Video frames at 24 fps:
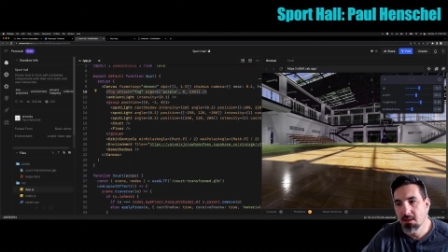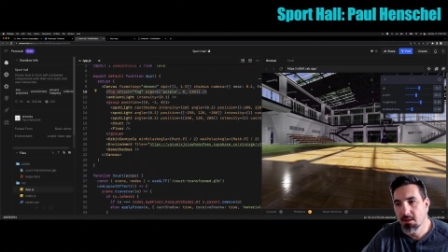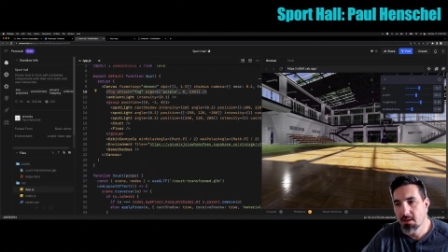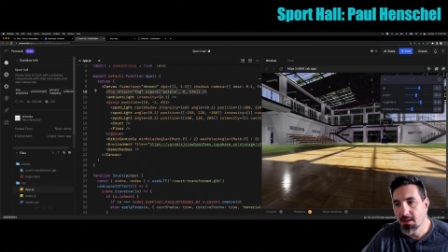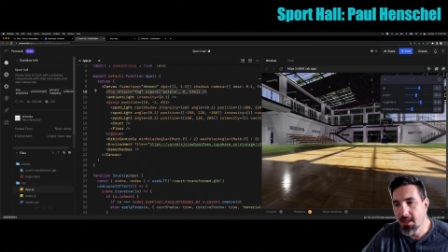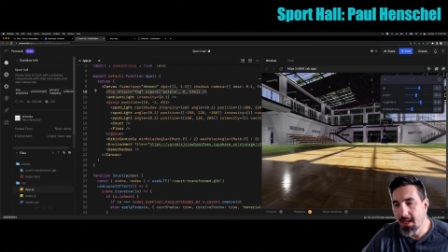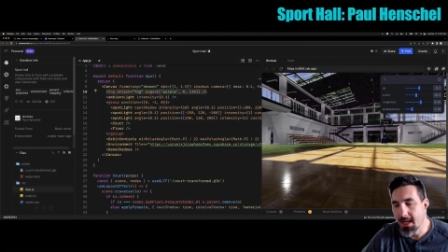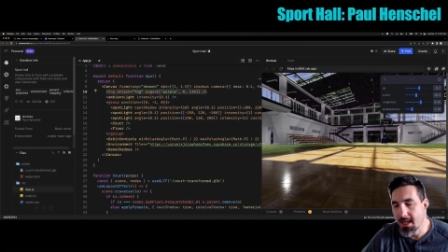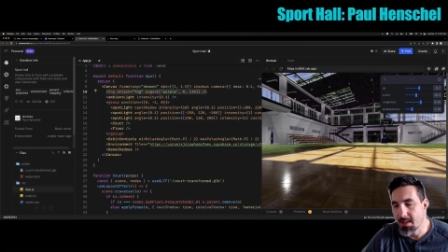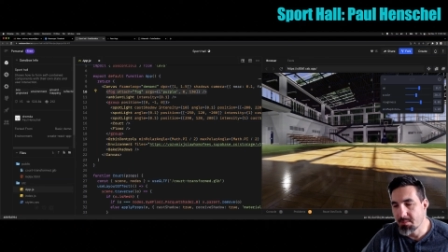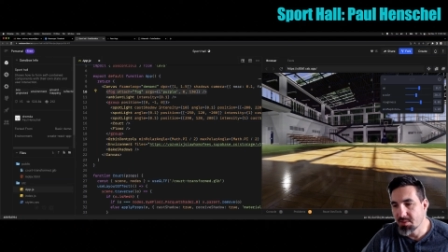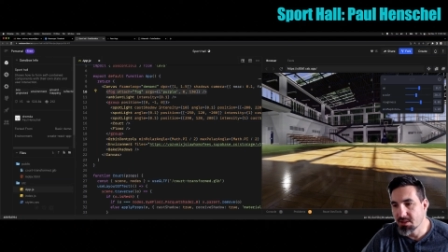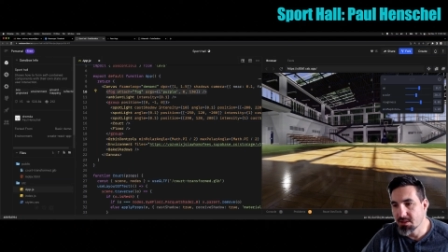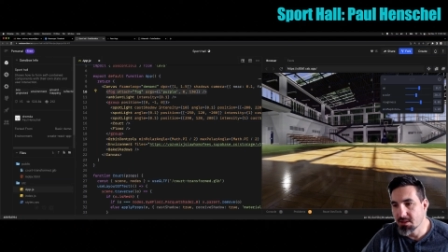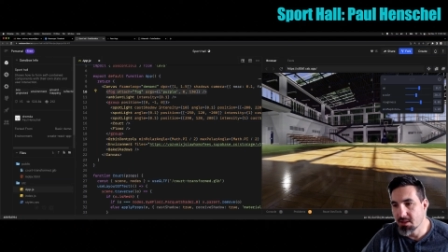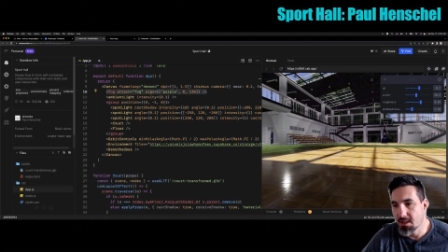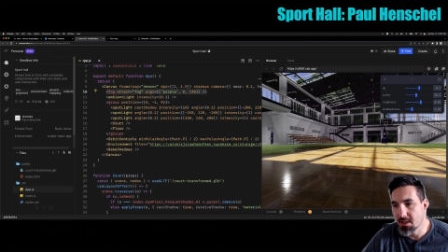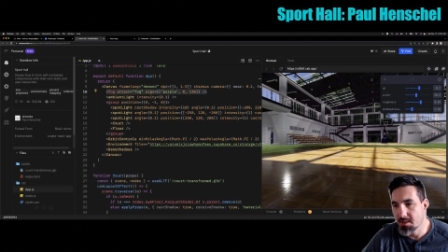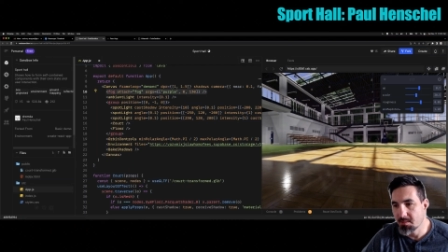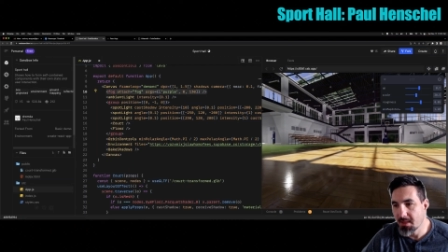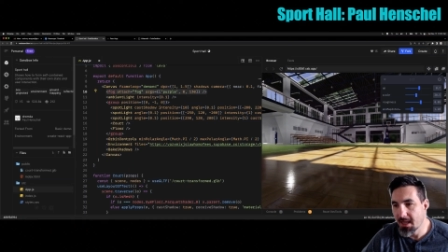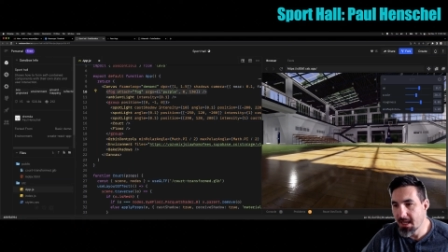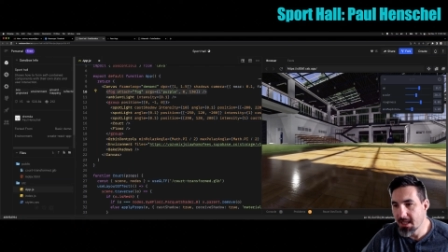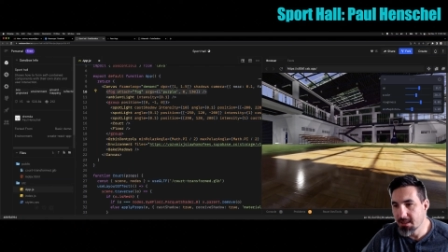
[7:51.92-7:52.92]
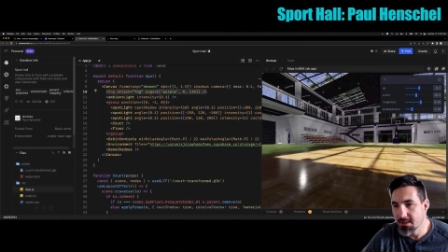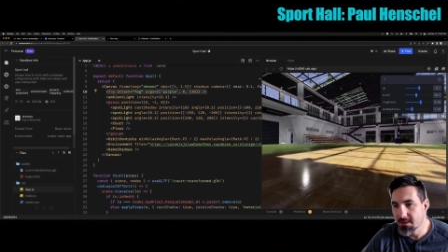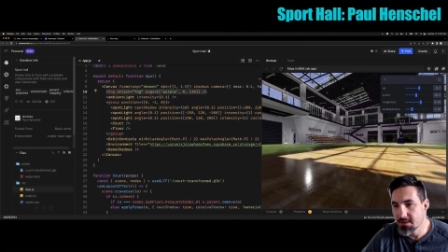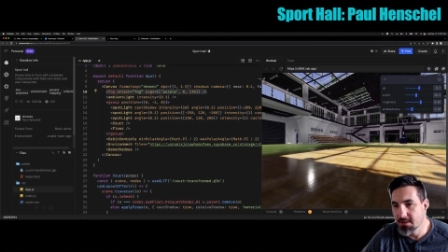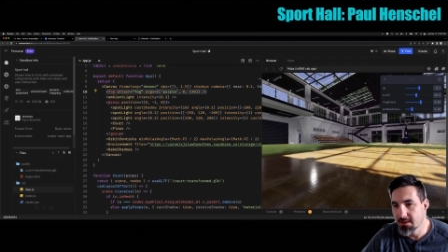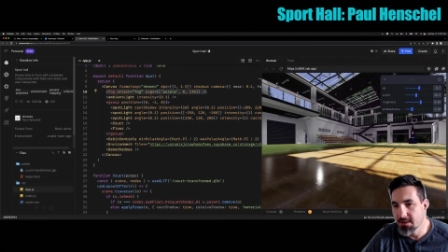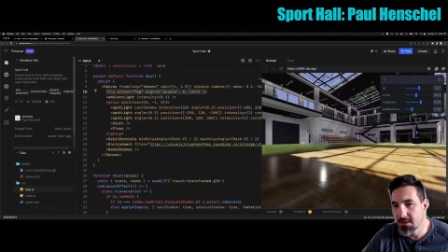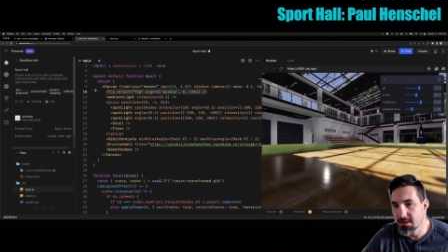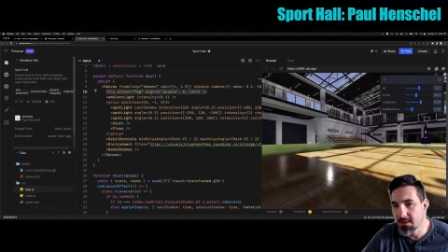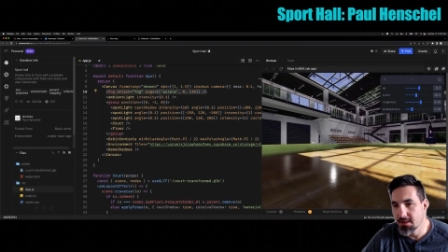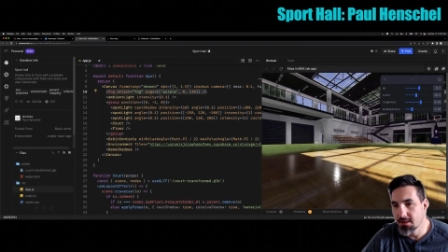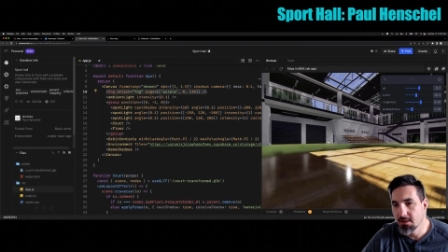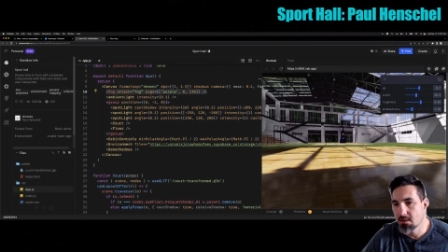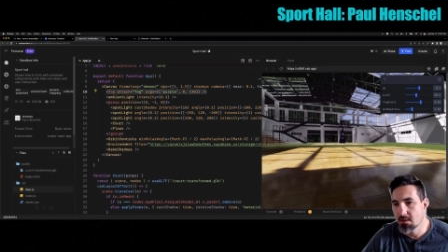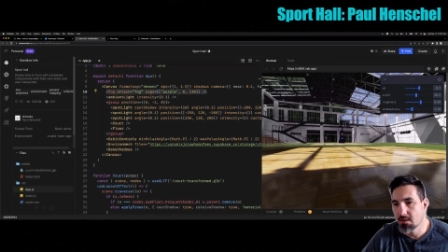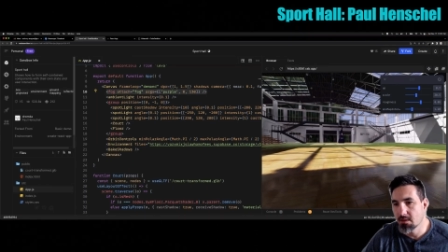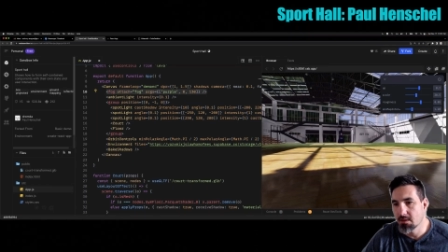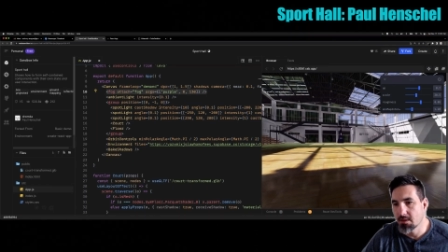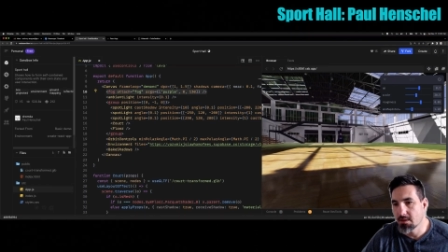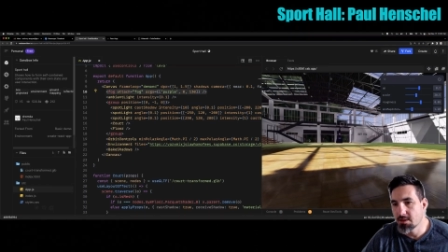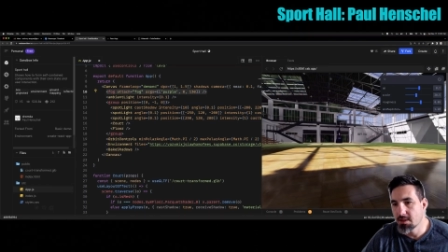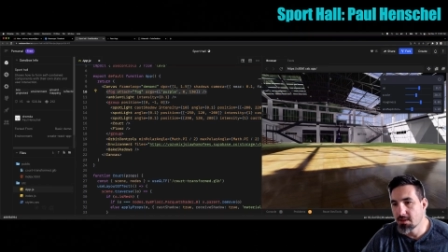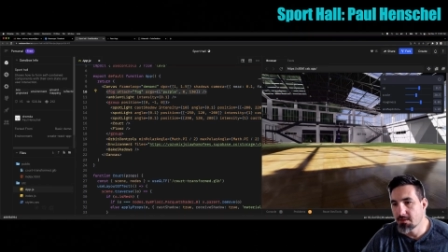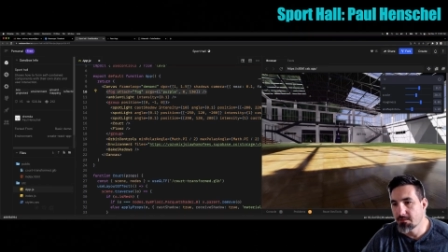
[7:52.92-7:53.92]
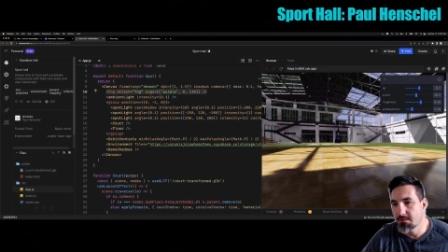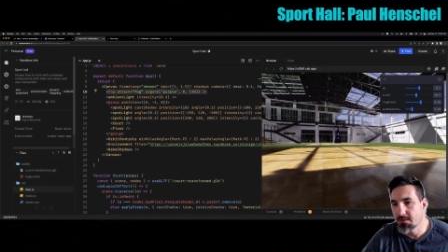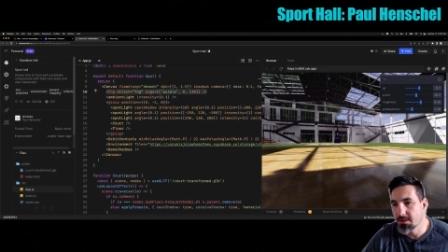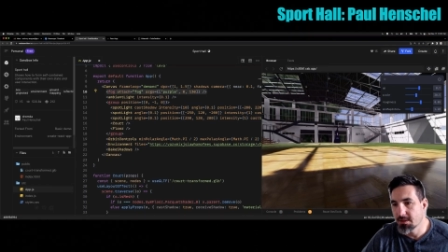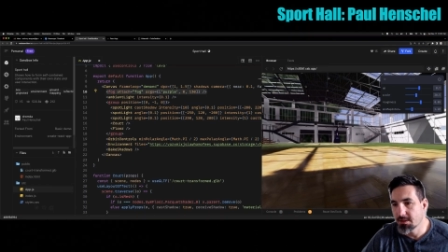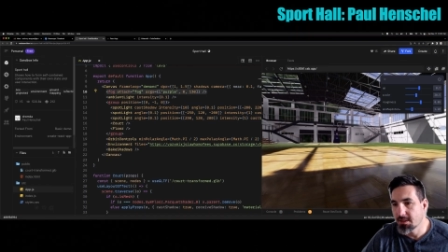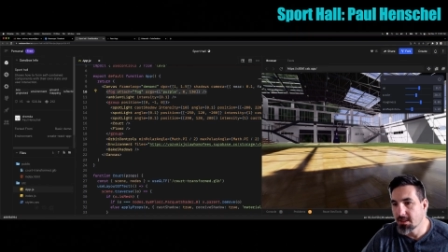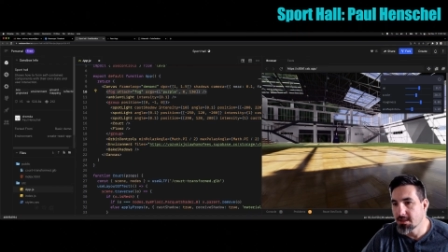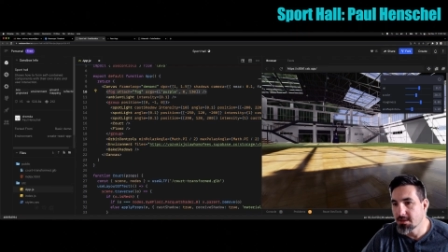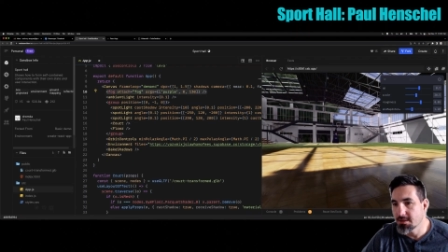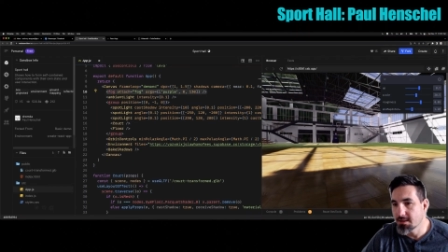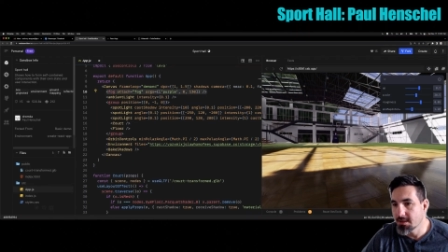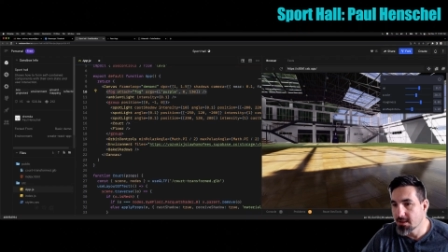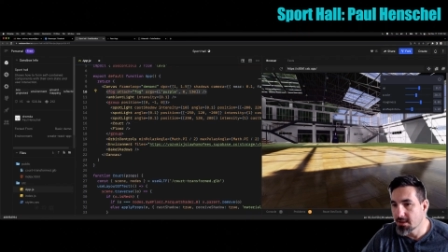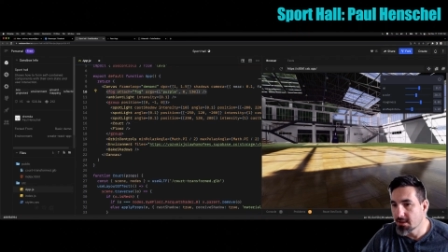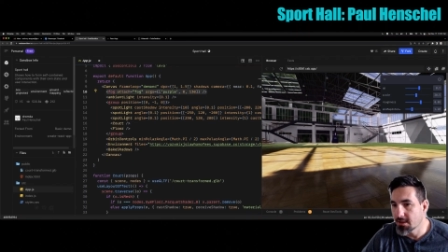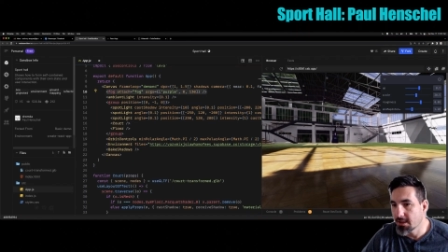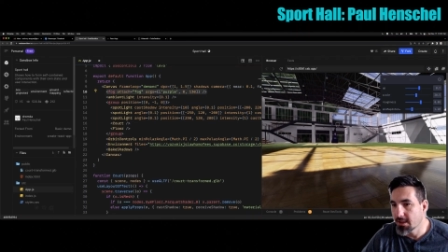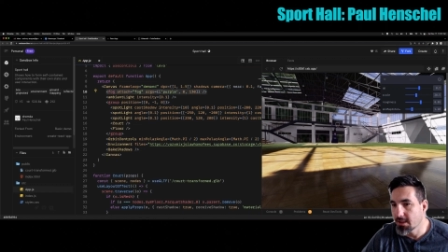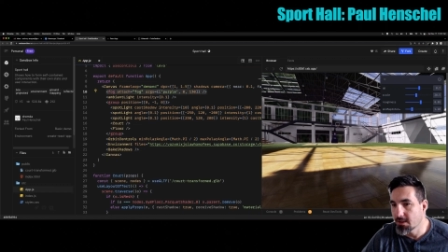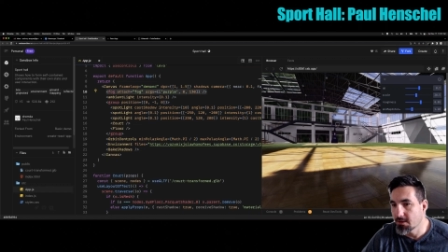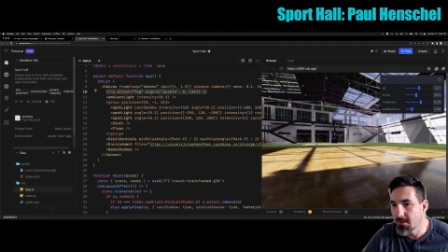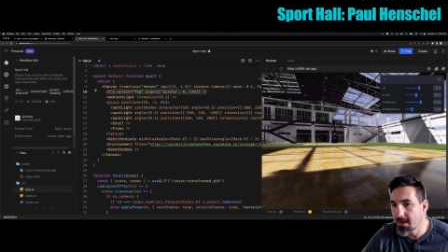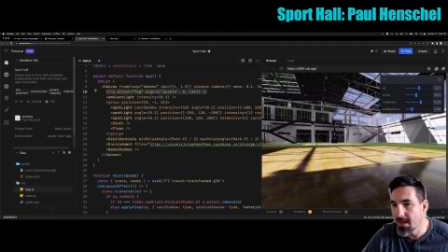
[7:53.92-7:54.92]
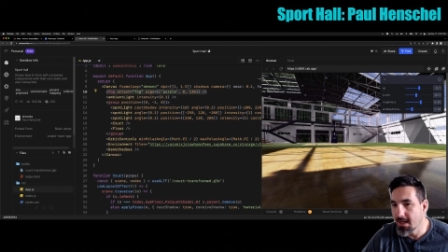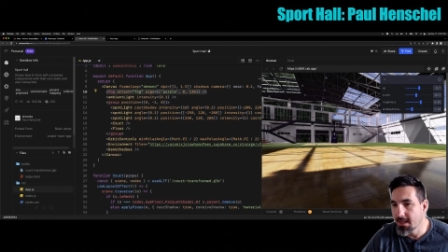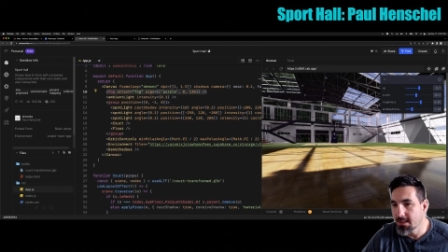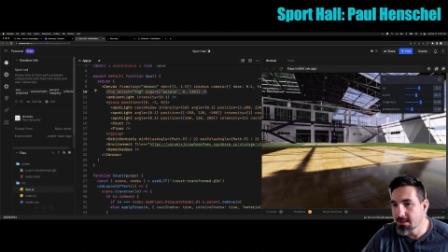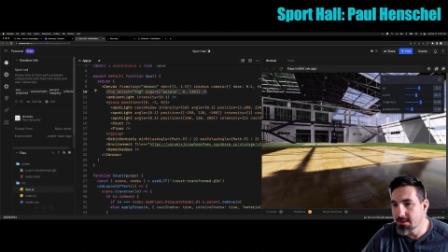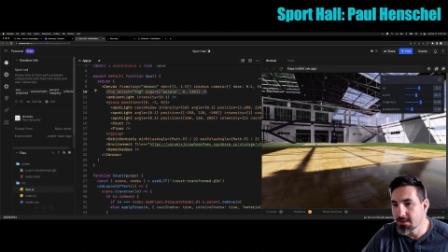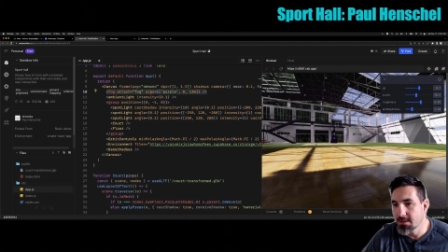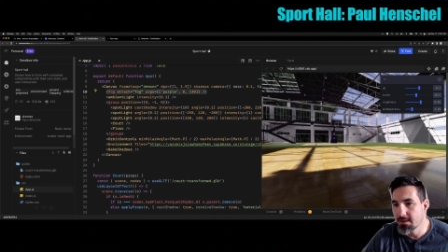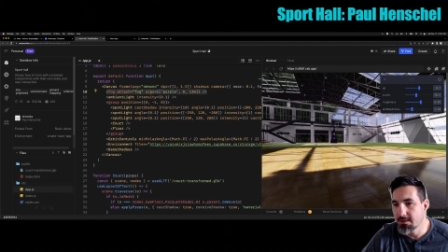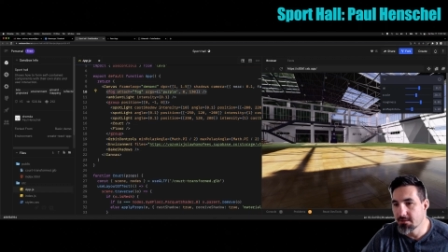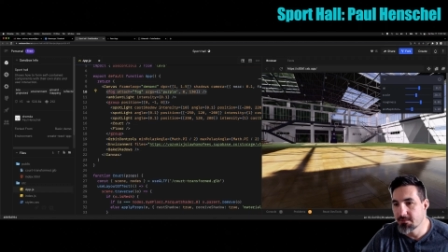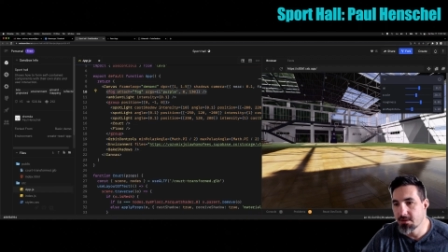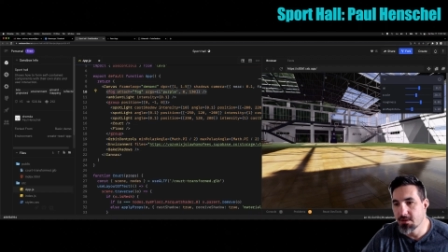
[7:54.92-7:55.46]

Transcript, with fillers: happens automatically. There's different things that are interactive.